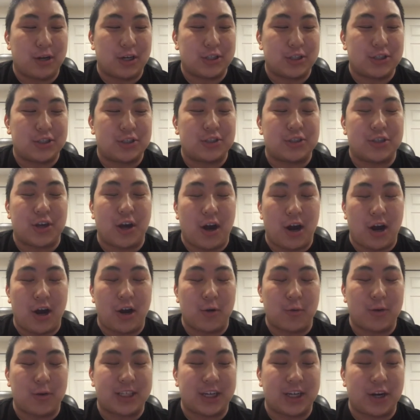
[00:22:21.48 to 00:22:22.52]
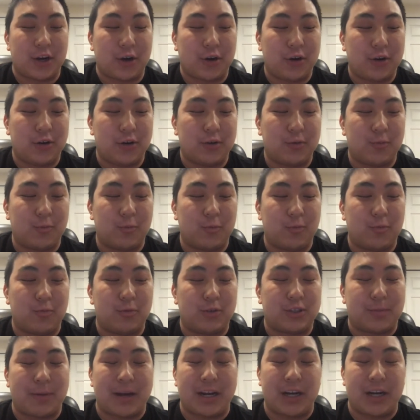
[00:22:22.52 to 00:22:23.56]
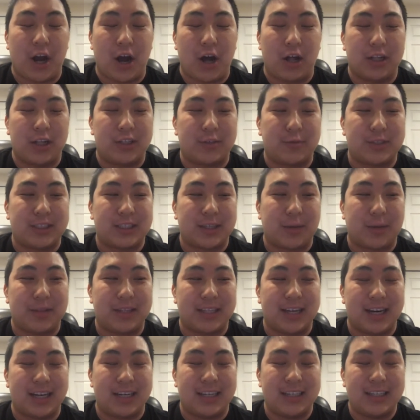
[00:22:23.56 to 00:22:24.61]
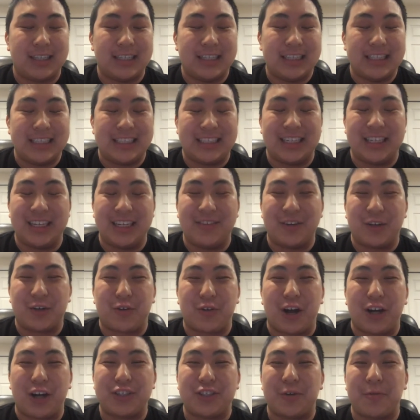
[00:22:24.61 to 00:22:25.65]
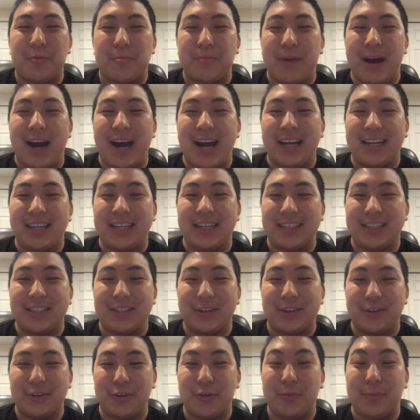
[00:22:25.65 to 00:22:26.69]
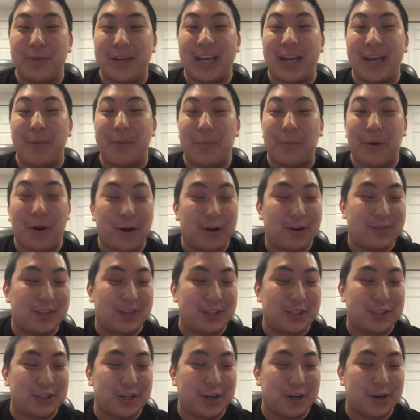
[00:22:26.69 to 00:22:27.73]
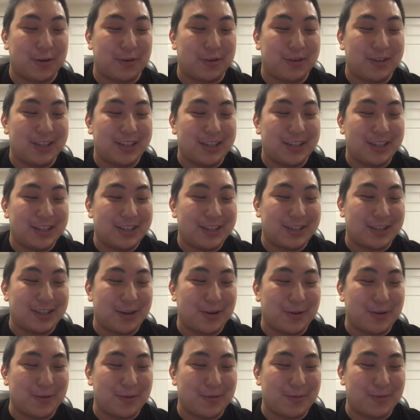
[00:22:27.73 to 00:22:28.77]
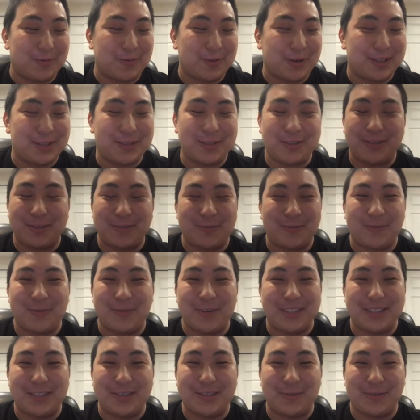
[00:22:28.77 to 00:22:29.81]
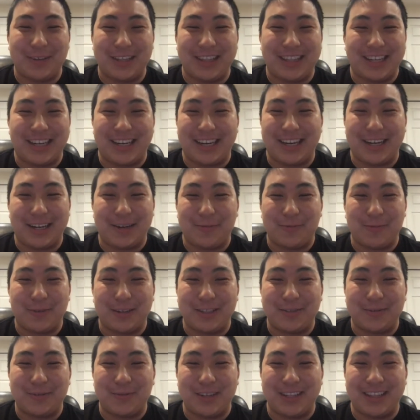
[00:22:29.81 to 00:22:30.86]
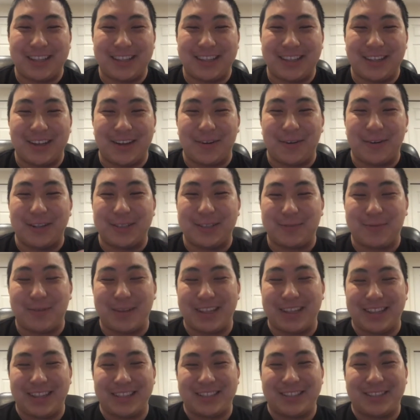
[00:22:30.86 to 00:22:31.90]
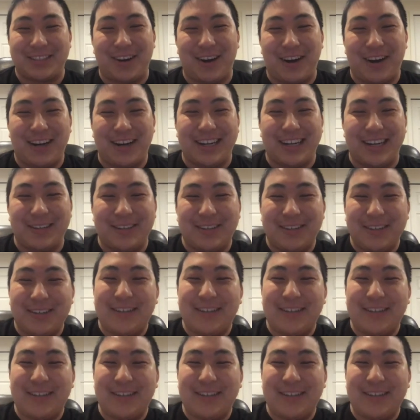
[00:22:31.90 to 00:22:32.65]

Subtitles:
a song, which I heard, to my knowledge, was something that didn't even cross your mind until you became a part of the show. So what's with the song and